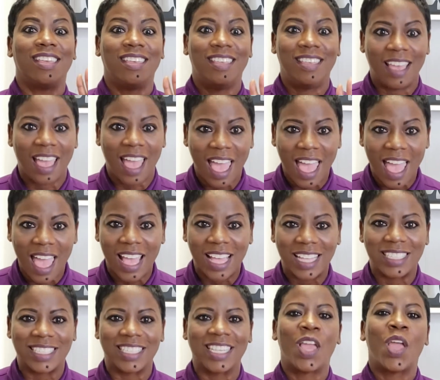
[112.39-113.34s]

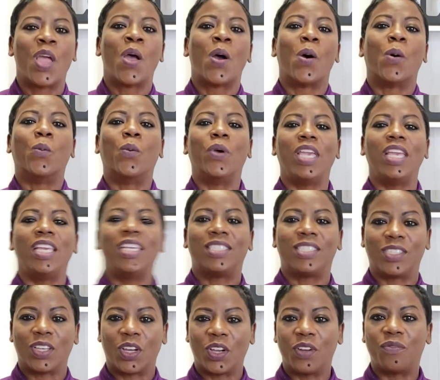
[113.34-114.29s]
Yes, we
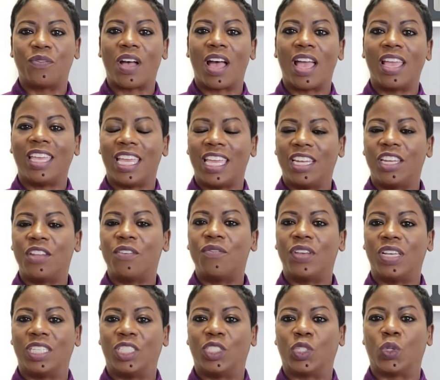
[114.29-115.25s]
certify
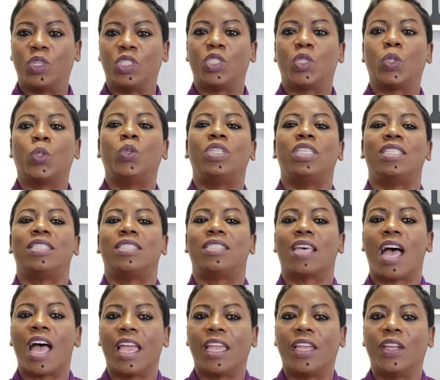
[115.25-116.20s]
individuals who
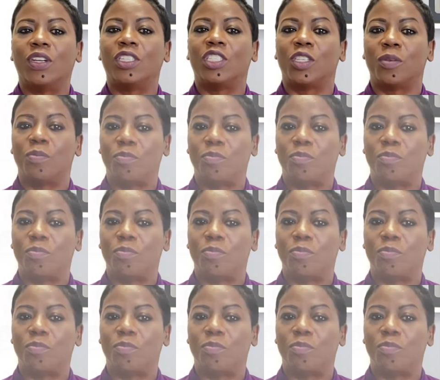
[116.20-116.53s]
desire to